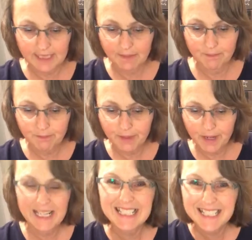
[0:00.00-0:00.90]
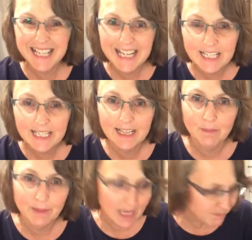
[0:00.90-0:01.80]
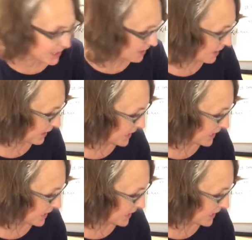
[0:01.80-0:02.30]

Okay, so when it comes out, we don't use much rinse aid, we